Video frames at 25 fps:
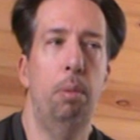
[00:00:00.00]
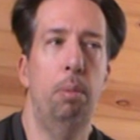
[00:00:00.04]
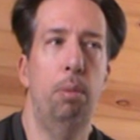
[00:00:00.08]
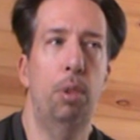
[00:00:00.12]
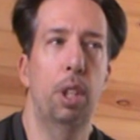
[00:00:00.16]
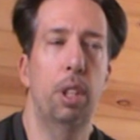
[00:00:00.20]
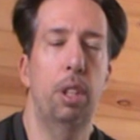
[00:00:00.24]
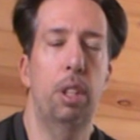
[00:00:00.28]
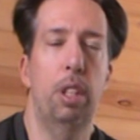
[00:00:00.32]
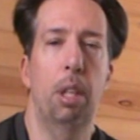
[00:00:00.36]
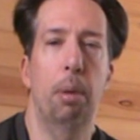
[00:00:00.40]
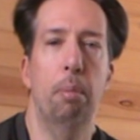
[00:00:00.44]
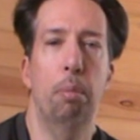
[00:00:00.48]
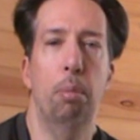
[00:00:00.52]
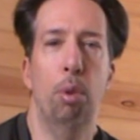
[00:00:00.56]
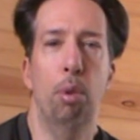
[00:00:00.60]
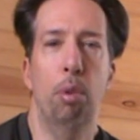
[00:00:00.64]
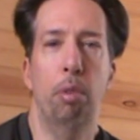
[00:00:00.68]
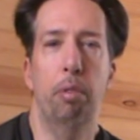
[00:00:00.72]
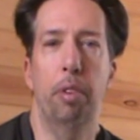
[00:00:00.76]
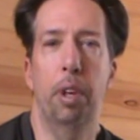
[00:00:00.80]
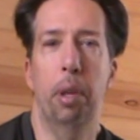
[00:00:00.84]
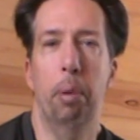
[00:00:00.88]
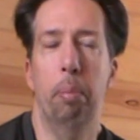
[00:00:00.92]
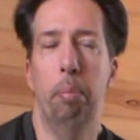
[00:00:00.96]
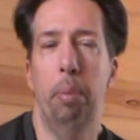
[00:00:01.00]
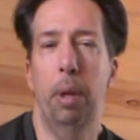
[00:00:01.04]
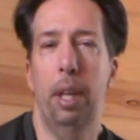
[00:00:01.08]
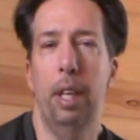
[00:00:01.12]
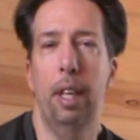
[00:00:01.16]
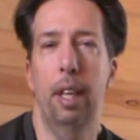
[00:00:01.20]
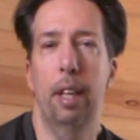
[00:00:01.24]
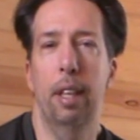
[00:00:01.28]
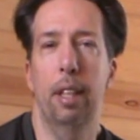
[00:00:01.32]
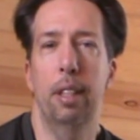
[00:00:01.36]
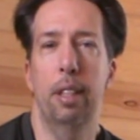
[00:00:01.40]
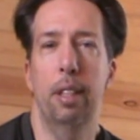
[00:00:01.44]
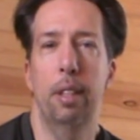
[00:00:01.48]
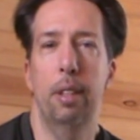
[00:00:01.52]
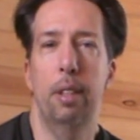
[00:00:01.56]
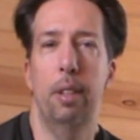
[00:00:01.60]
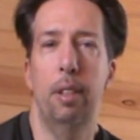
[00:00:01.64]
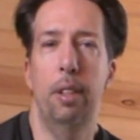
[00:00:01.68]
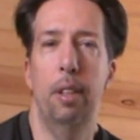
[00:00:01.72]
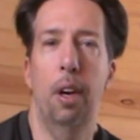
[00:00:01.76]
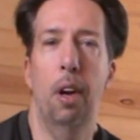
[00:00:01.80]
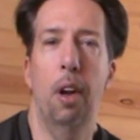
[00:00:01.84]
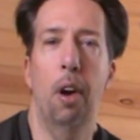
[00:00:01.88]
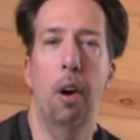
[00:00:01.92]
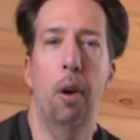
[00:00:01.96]
just to move it because
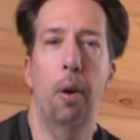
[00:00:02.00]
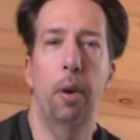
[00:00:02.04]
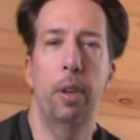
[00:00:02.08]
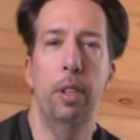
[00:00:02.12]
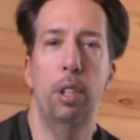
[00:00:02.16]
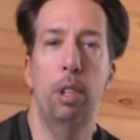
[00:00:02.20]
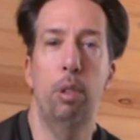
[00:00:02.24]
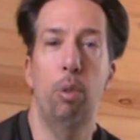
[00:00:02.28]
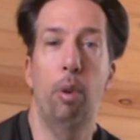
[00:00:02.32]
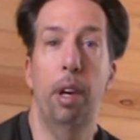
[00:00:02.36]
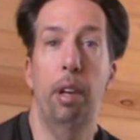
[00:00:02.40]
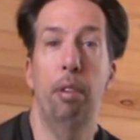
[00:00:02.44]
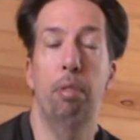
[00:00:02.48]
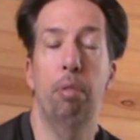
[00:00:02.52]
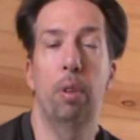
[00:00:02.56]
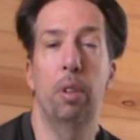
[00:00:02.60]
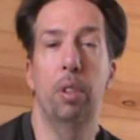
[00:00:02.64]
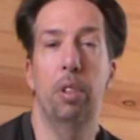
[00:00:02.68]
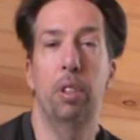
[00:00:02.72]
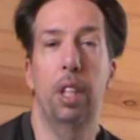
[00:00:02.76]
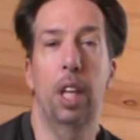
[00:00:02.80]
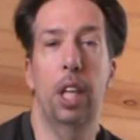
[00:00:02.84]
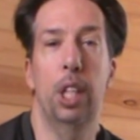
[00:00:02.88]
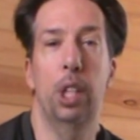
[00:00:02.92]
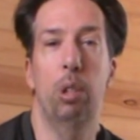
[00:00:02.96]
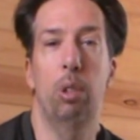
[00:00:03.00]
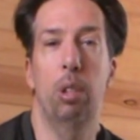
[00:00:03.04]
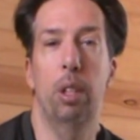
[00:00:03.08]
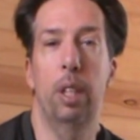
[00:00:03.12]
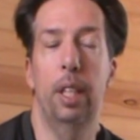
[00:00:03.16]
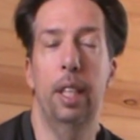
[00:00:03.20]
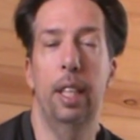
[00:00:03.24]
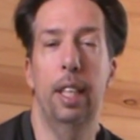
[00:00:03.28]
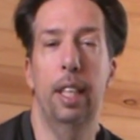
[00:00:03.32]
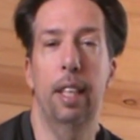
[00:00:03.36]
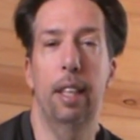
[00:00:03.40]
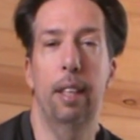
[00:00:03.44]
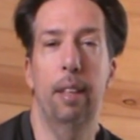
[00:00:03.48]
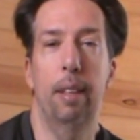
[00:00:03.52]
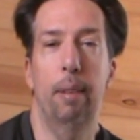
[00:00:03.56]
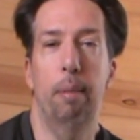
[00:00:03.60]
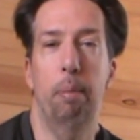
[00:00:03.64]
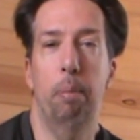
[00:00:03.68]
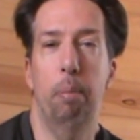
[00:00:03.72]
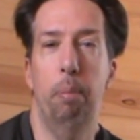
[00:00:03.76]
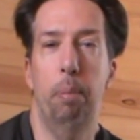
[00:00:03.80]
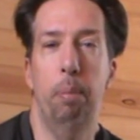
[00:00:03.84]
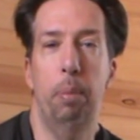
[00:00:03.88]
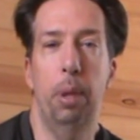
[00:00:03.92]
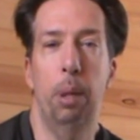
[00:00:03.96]
you know it's 21st century
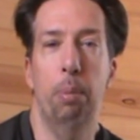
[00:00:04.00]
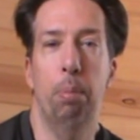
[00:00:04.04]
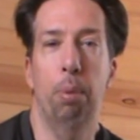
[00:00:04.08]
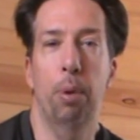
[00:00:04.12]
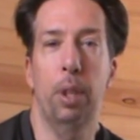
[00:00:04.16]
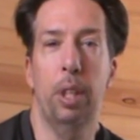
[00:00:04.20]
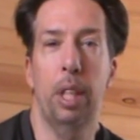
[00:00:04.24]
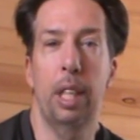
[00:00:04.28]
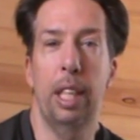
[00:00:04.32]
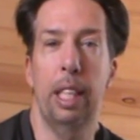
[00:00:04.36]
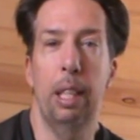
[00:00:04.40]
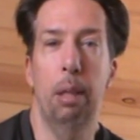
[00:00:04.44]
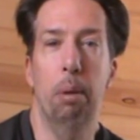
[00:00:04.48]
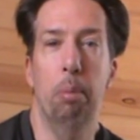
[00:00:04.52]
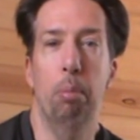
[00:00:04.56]
and people are going to